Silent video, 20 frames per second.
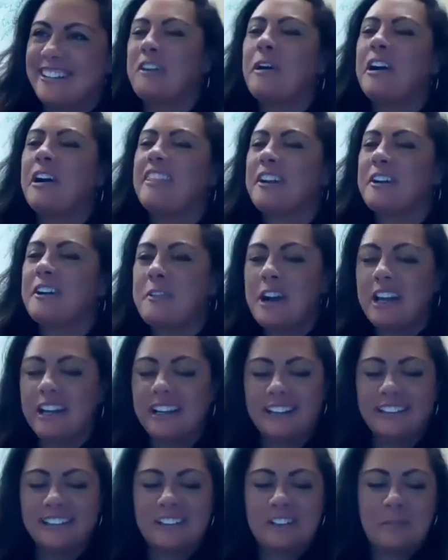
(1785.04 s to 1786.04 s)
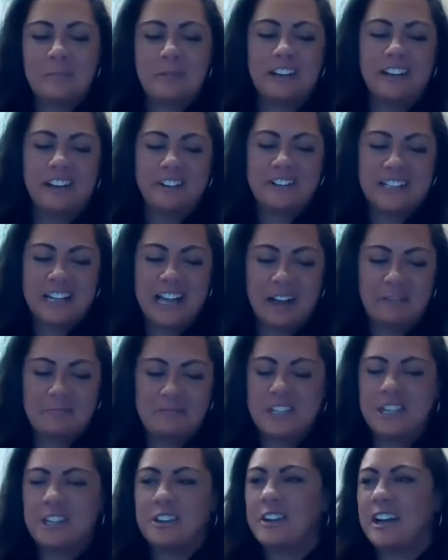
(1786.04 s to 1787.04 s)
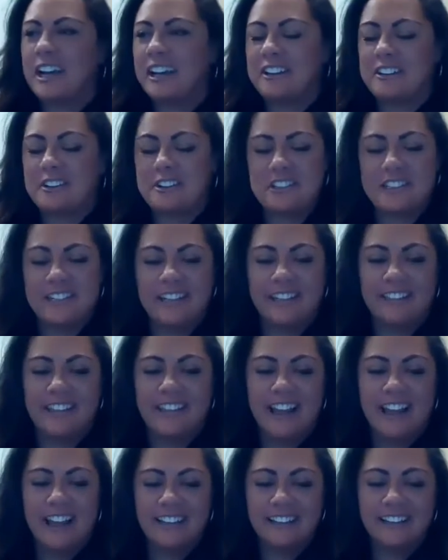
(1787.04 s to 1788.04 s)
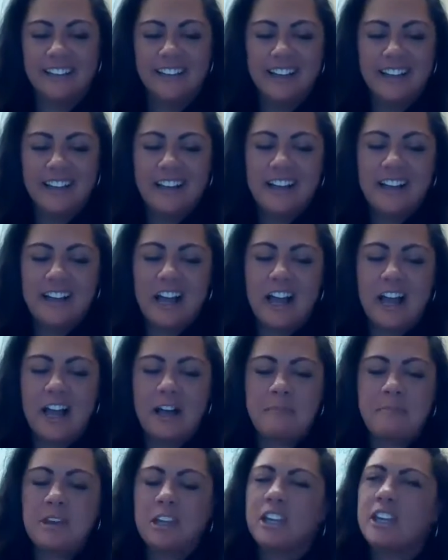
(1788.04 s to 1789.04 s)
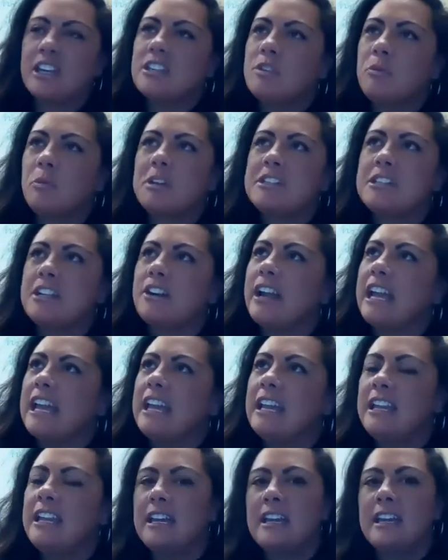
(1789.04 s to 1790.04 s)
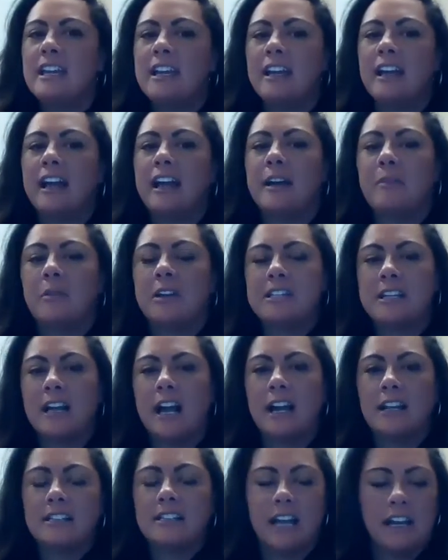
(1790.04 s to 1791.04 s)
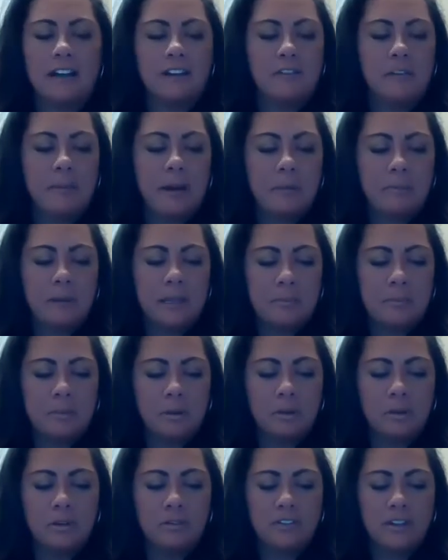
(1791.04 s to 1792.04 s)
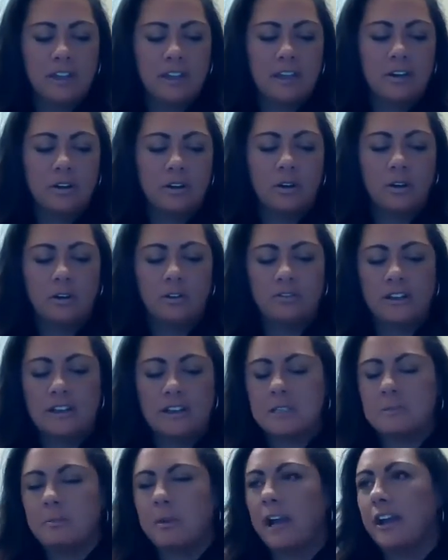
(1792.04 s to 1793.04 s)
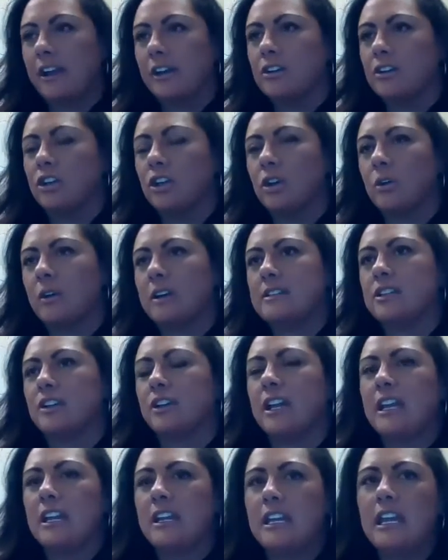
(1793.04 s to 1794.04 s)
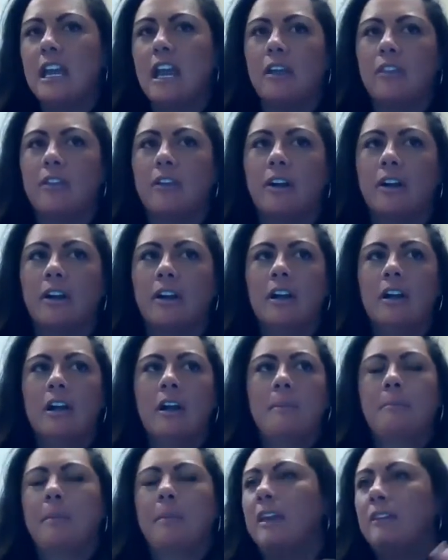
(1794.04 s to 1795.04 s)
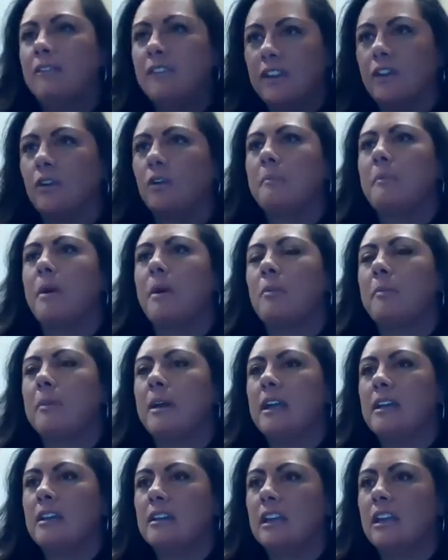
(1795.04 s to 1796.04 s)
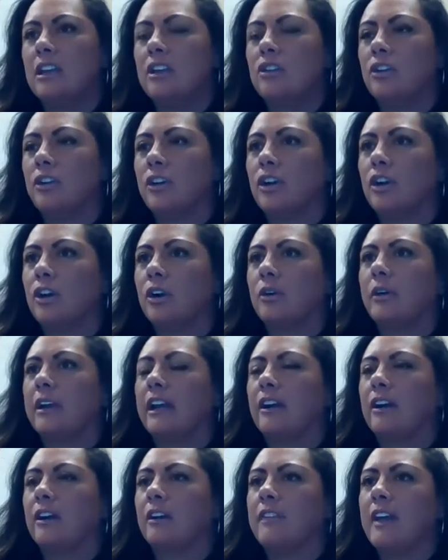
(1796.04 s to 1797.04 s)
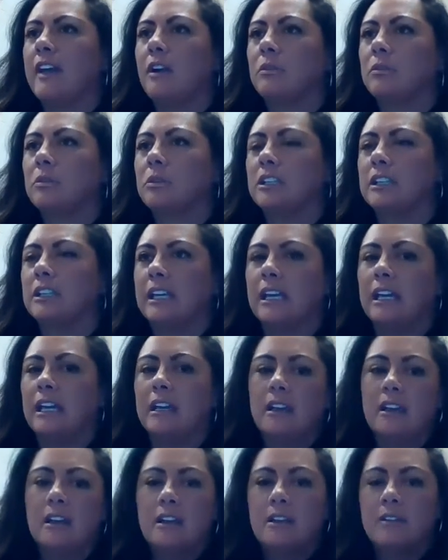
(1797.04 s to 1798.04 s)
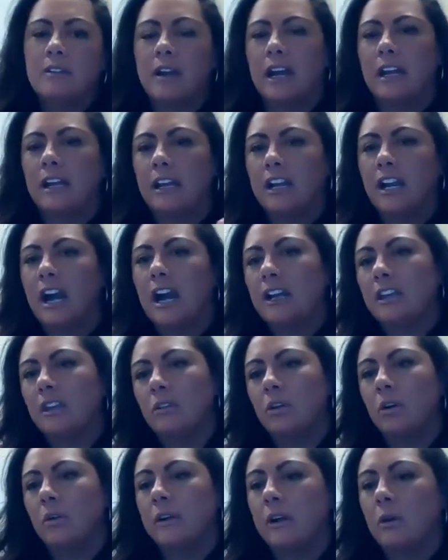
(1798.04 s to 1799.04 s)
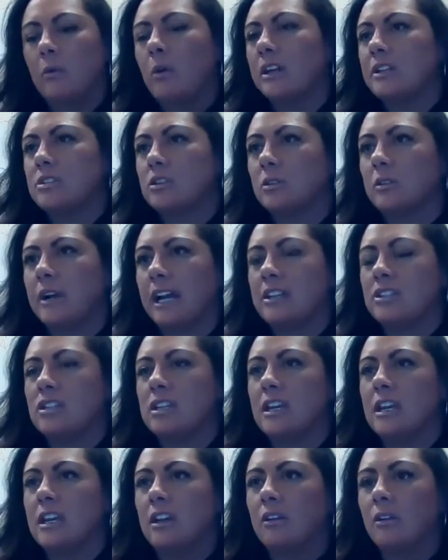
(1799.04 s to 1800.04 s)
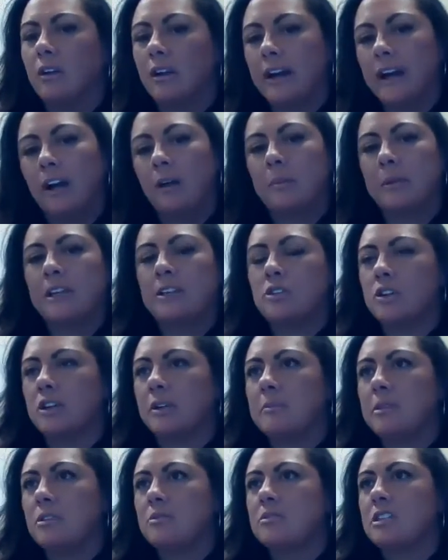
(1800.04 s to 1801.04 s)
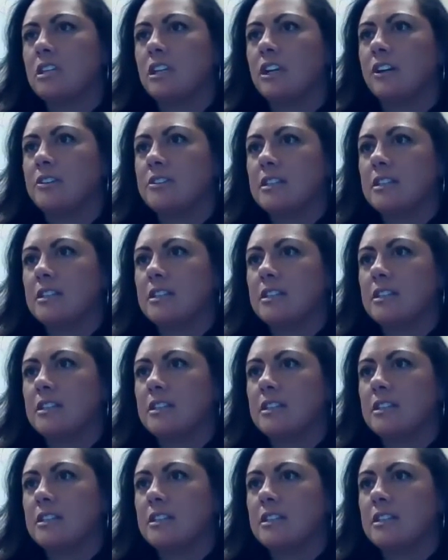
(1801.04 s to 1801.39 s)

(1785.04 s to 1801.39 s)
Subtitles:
They're wanting a little bit of your time too. I understand that. Was there any, we talked kind of about people who've inspired you. Is there any other pivotal moment in your career that really kind of got you going one direction or helped contribute to